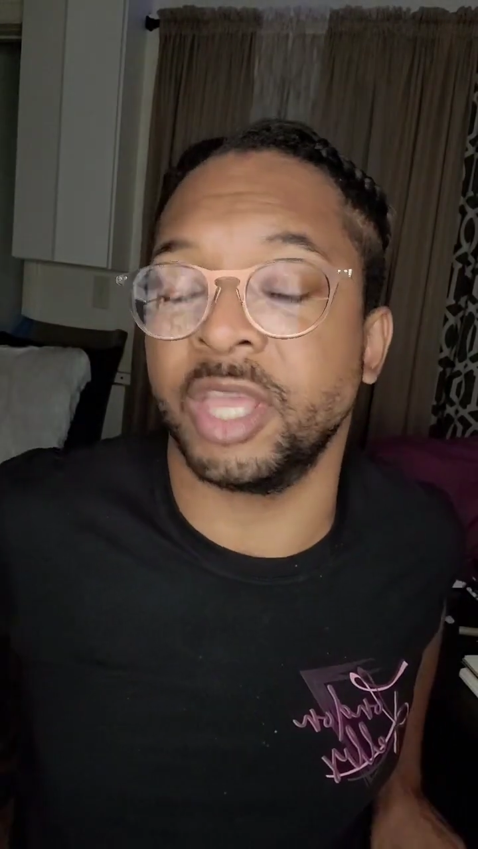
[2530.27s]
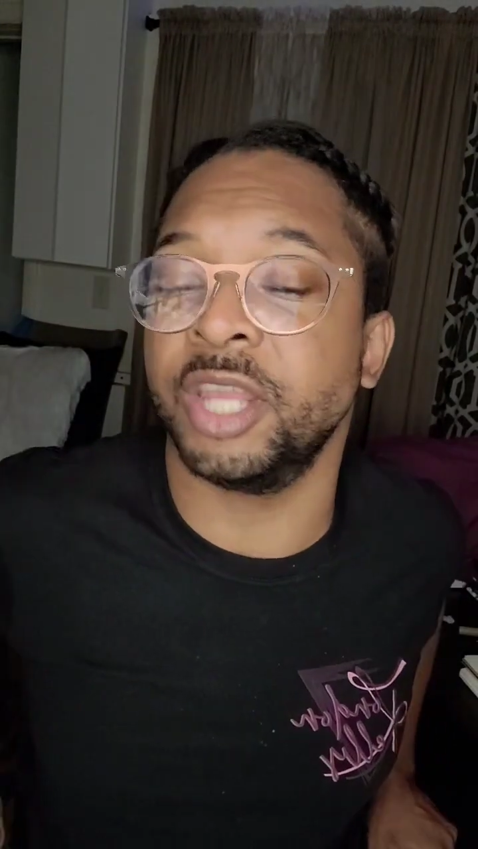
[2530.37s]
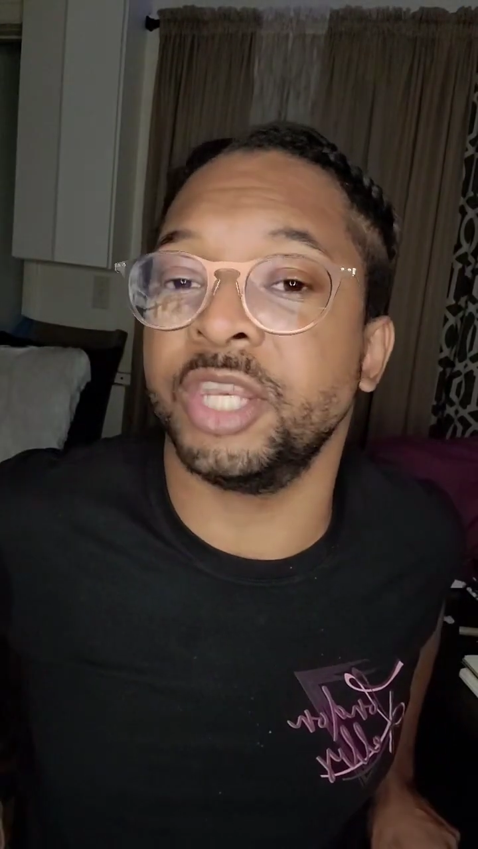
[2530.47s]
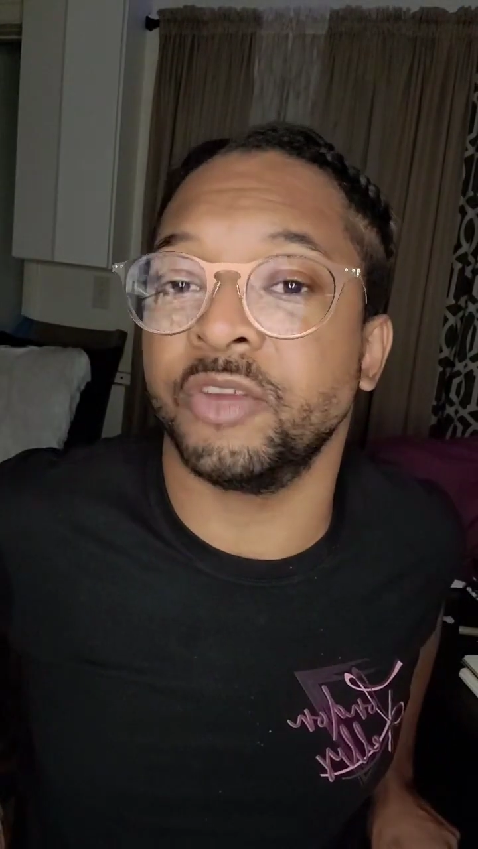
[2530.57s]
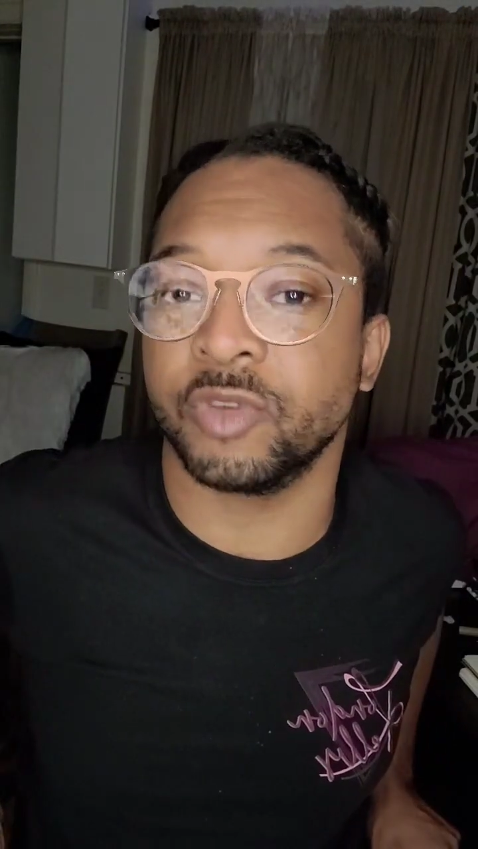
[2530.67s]

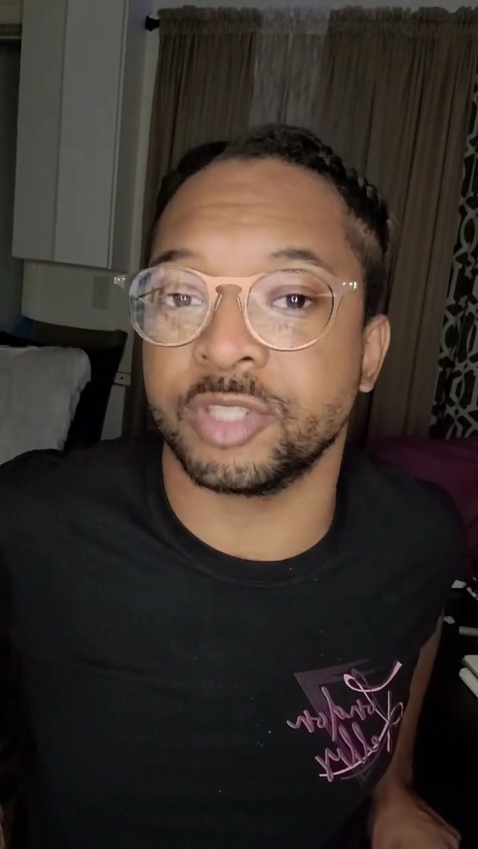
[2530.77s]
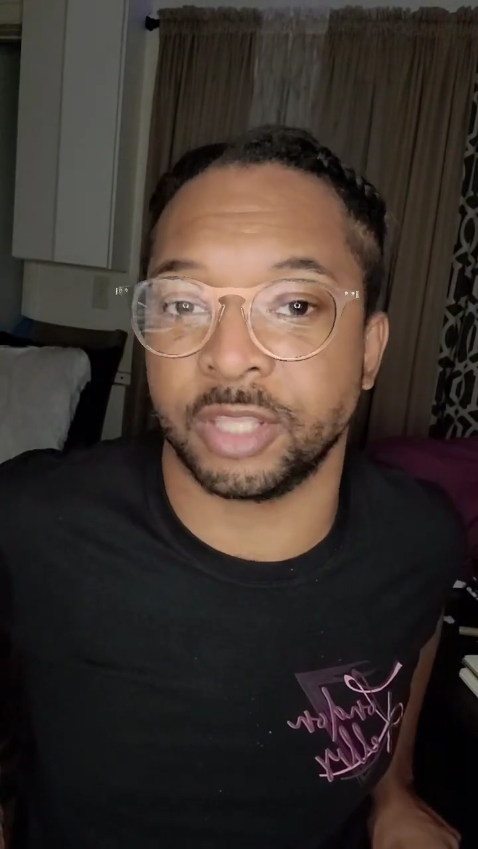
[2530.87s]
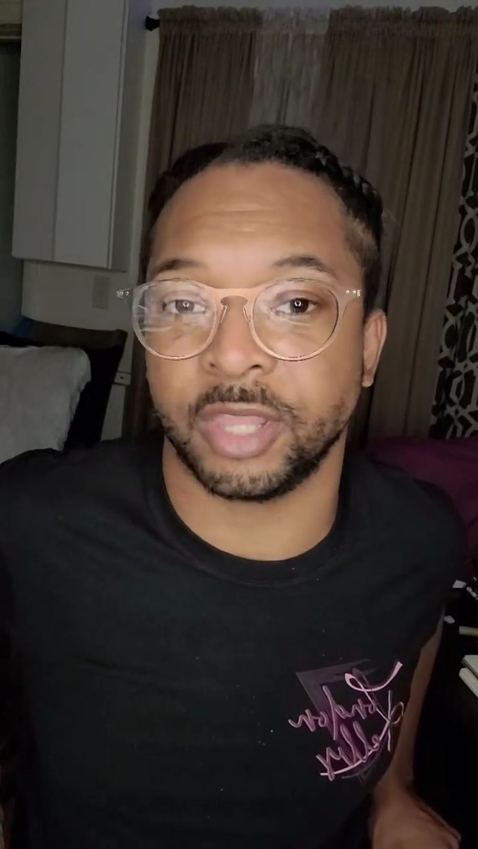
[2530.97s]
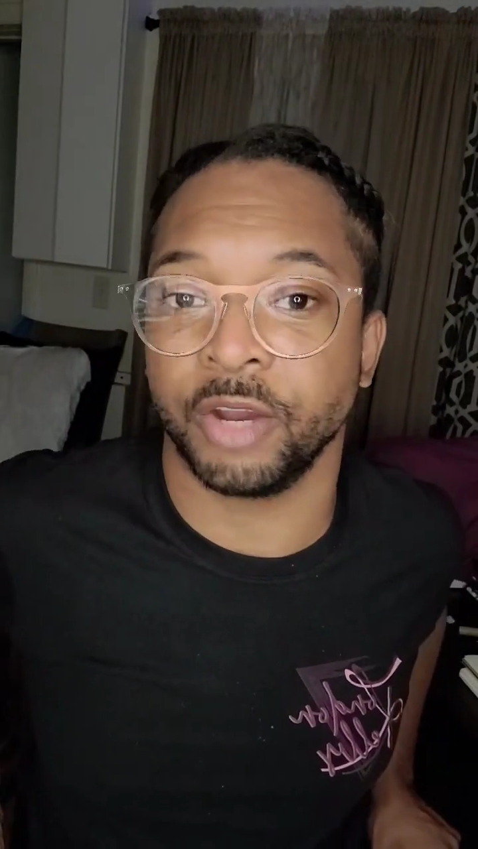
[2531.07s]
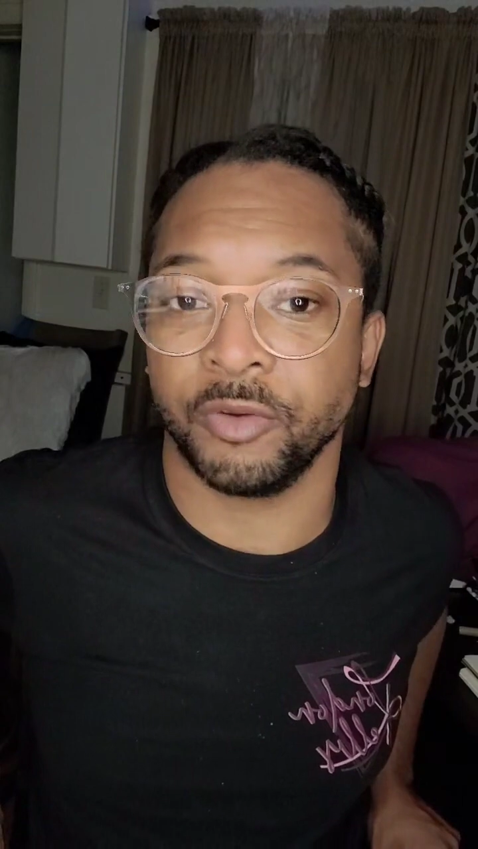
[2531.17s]
indifference
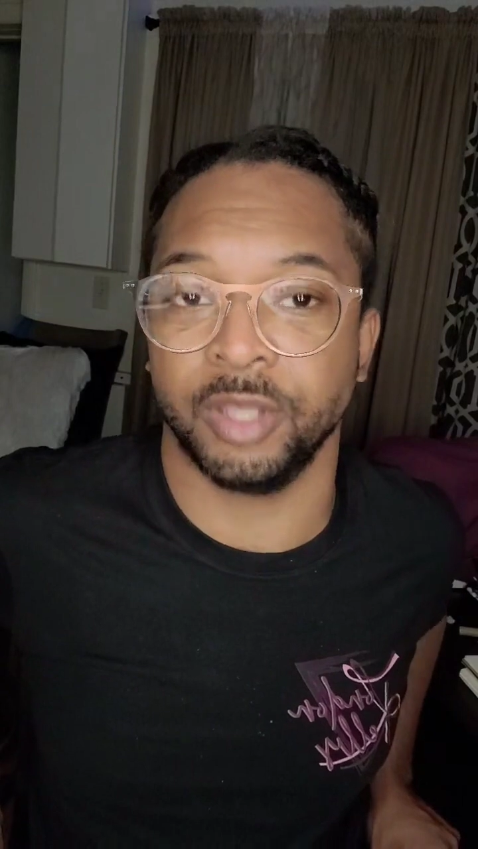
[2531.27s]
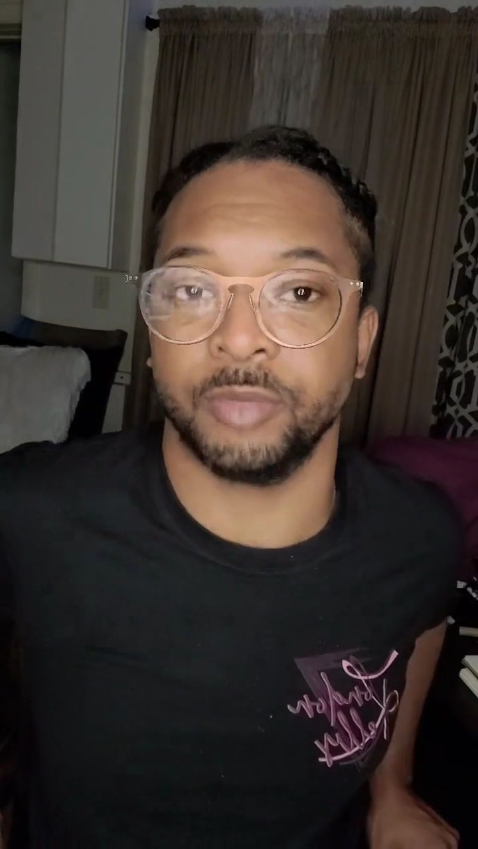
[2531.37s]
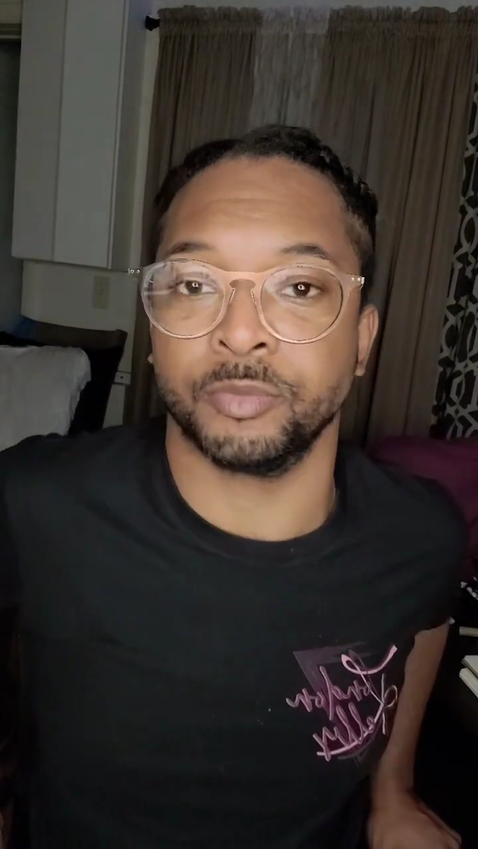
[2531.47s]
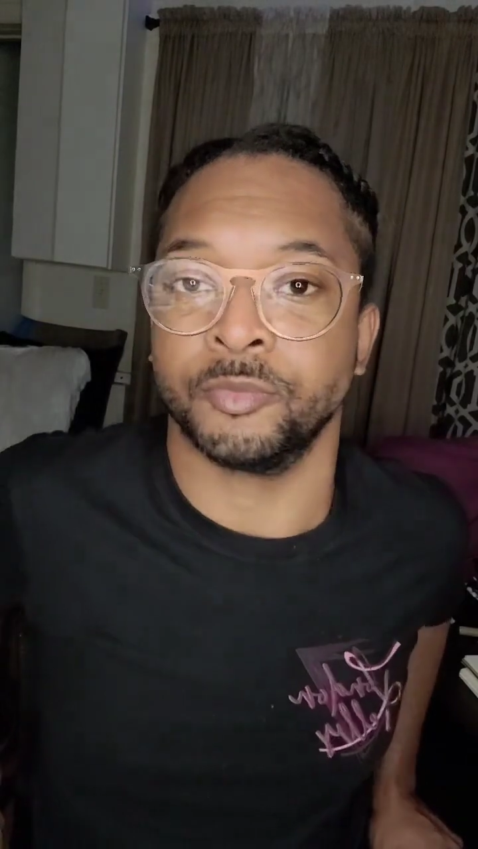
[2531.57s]
that they're in.